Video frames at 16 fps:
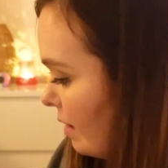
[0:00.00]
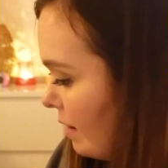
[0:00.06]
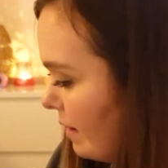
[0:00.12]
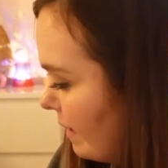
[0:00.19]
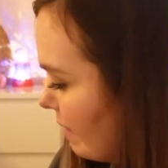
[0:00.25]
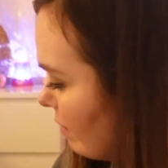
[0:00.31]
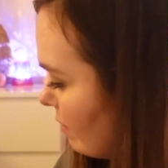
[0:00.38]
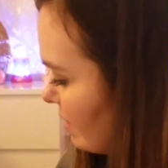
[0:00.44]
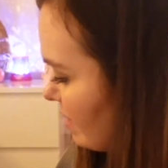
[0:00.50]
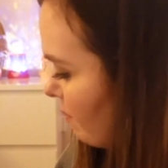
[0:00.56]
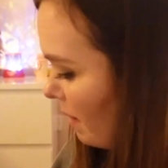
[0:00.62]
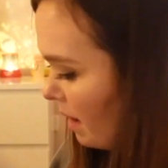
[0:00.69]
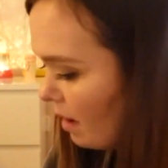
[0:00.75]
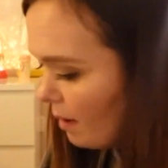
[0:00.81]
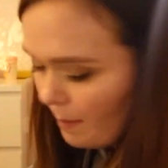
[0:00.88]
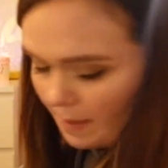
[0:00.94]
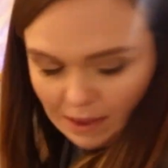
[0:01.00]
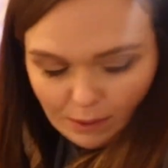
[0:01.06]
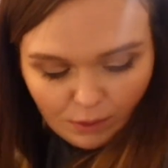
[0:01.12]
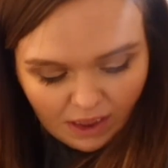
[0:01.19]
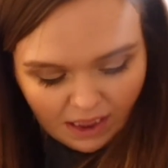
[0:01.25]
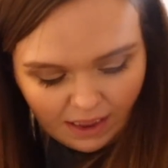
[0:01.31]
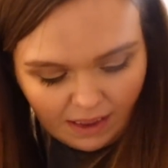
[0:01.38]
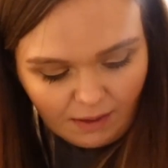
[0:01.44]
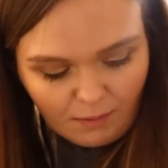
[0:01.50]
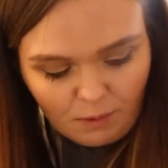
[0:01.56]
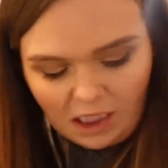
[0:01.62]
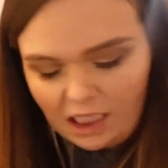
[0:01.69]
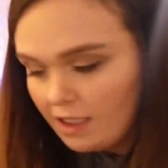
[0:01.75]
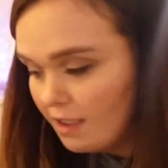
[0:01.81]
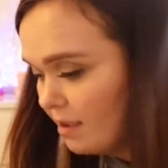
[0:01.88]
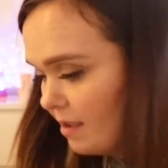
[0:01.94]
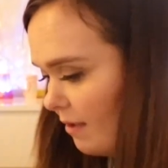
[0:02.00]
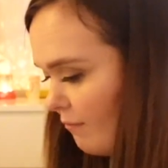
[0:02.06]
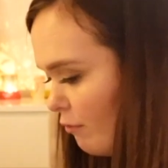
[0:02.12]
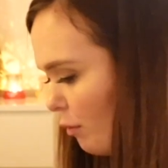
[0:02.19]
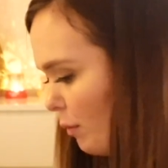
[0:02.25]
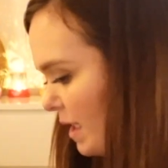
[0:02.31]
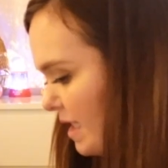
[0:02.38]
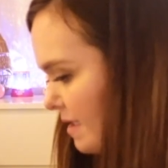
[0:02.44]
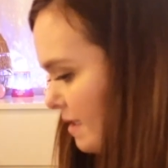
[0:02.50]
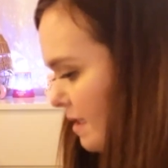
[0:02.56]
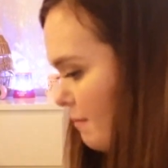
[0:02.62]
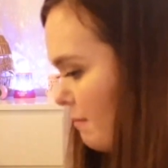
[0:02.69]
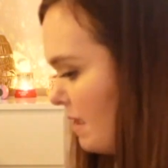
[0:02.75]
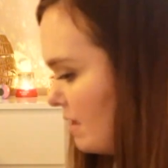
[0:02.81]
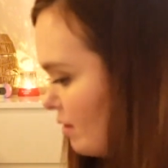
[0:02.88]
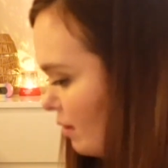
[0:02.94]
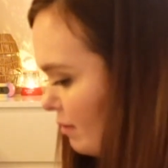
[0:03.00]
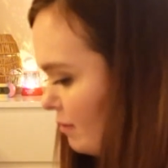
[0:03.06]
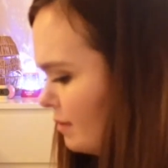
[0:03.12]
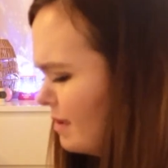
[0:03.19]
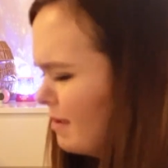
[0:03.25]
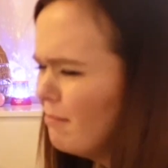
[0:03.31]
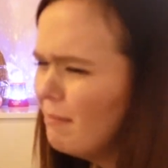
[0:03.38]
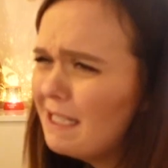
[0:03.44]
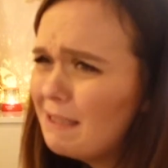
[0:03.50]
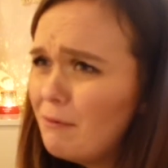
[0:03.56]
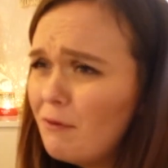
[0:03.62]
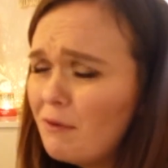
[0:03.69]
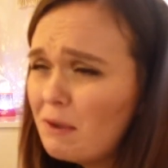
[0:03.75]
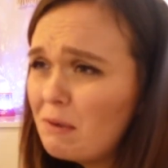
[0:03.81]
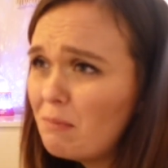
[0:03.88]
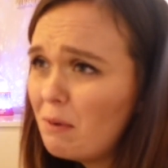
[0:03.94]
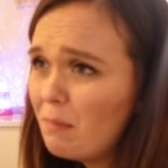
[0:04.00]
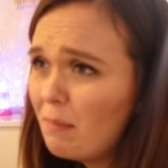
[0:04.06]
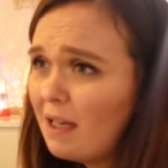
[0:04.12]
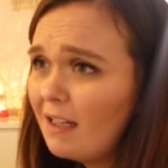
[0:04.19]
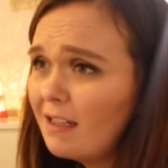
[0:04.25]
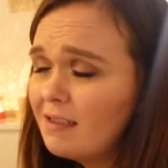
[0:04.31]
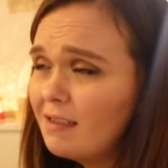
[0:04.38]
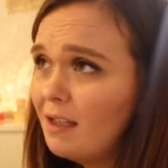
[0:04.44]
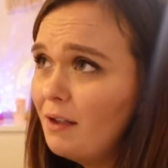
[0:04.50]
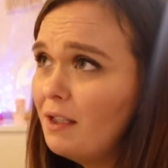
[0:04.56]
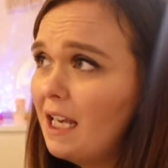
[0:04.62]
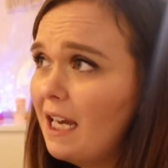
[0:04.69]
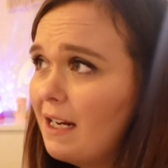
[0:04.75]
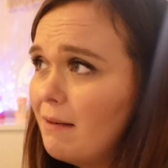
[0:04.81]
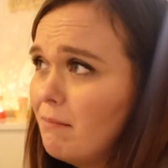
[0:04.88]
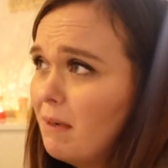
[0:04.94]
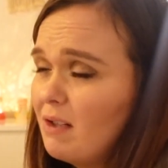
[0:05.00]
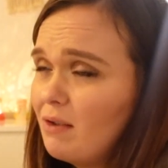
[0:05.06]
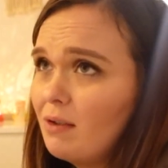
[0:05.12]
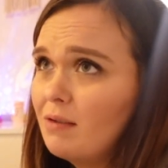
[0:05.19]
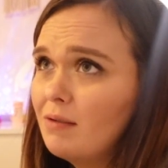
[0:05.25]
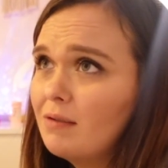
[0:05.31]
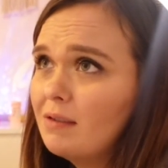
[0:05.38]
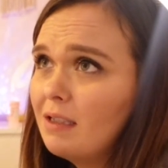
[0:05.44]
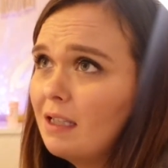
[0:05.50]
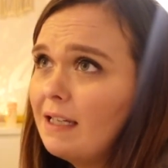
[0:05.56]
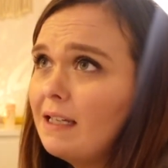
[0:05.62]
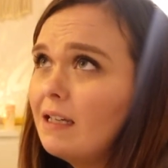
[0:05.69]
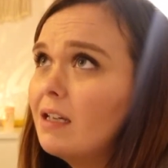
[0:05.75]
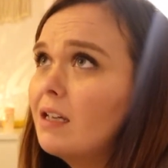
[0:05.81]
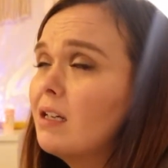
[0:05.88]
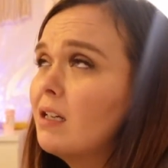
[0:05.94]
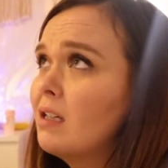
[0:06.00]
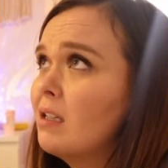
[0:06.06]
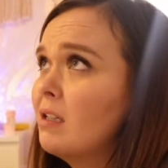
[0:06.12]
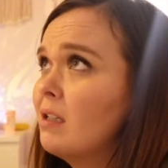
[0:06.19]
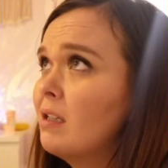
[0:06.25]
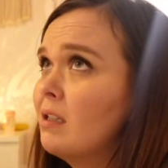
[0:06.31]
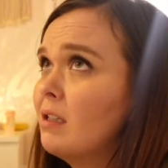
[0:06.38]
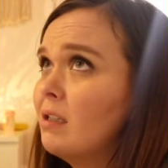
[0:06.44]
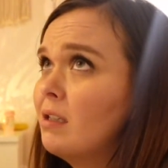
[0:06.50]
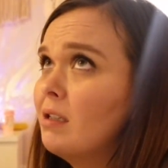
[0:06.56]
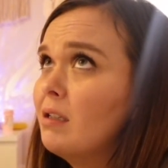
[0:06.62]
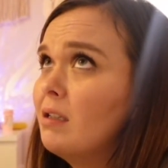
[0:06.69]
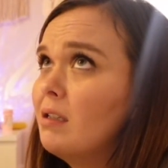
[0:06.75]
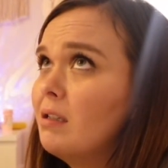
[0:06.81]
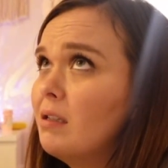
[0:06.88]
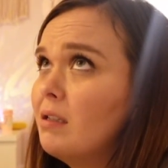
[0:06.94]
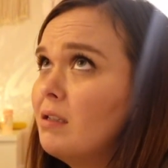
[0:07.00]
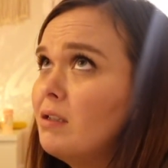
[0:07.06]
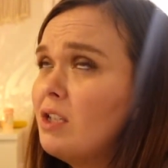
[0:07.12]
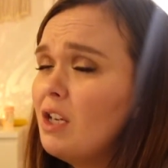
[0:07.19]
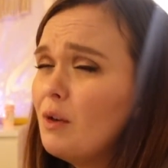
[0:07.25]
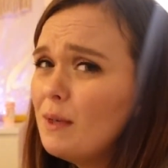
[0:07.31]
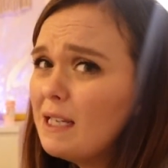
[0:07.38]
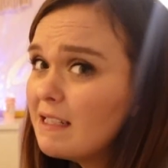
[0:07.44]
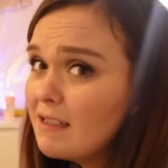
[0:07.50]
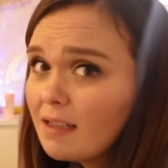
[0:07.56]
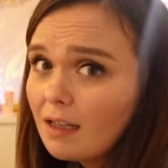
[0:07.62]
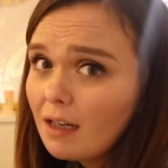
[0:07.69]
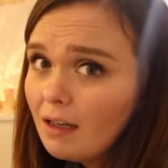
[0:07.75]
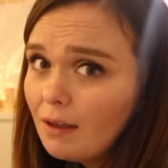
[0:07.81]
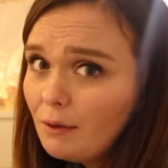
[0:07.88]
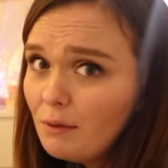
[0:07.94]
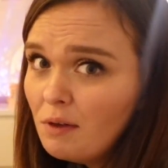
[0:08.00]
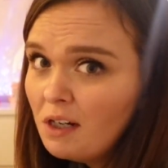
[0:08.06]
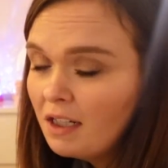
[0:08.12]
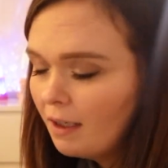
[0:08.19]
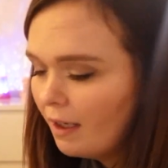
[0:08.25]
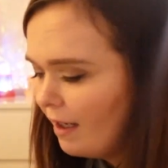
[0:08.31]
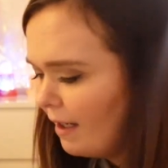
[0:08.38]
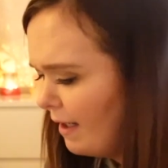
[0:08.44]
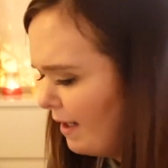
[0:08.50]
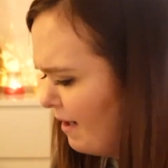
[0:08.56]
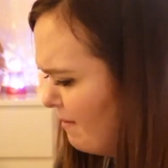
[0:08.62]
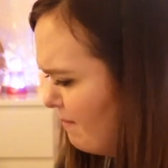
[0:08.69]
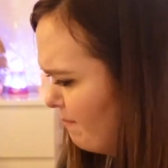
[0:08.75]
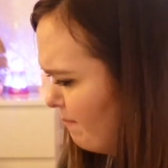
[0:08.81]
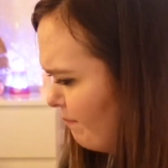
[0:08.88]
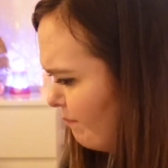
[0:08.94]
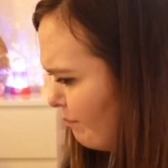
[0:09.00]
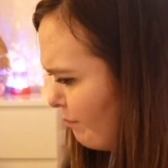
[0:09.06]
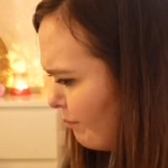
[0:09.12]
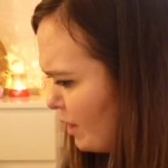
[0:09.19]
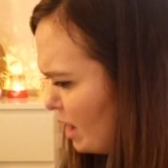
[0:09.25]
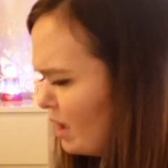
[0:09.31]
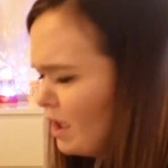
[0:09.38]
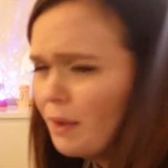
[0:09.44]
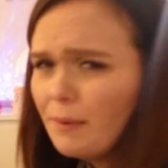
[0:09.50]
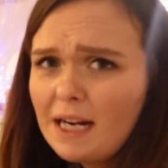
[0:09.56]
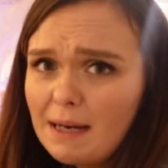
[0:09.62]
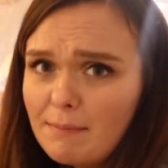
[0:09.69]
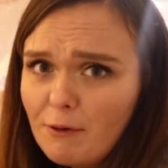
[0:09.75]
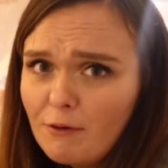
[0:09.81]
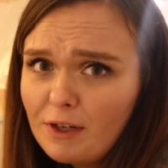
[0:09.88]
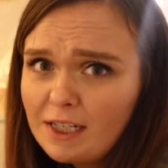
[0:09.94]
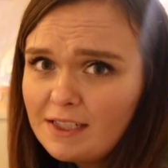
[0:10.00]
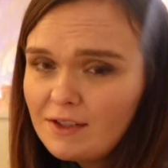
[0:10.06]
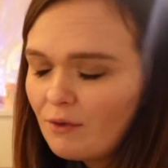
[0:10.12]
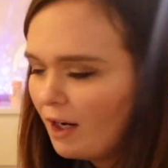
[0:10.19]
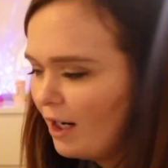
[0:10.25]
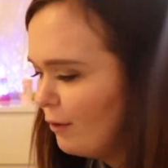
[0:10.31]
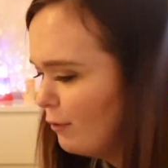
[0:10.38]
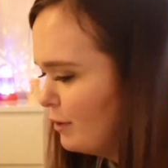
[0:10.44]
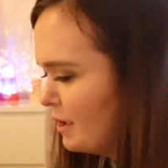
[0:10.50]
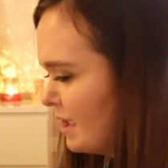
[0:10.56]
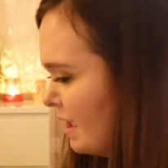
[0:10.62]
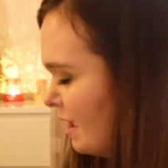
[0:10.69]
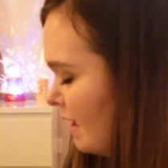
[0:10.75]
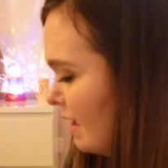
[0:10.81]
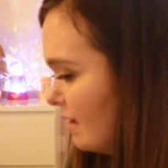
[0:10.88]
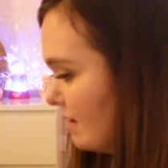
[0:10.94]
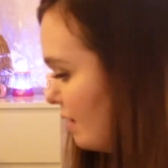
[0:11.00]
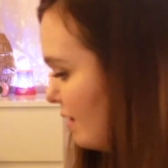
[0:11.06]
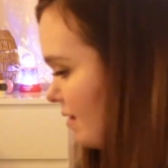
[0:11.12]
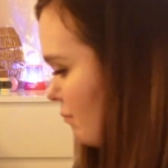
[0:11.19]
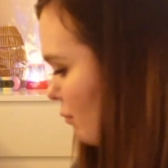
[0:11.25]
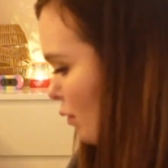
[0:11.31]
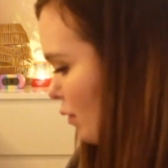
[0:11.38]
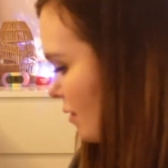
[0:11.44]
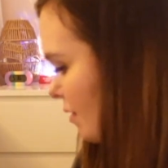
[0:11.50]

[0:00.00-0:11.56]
they got smart about it because they've requested a McDonald's. It makes me feel a bit bad because they only had a McDonald's like 2 weeks ago, you know, when I had my friends round. So it's more